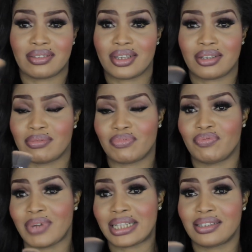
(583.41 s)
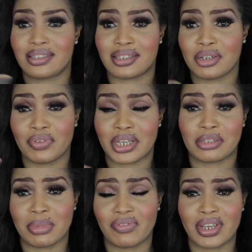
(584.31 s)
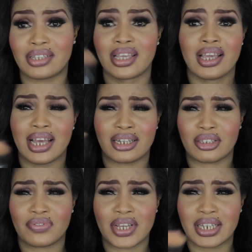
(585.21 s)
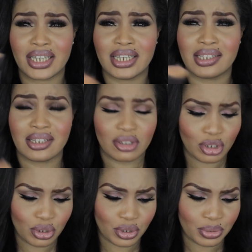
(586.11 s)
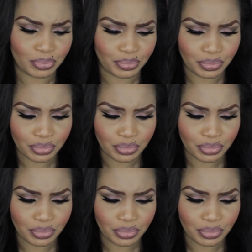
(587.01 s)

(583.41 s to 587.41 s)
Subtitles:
it flattens itself against my face, and I just find it easier to use.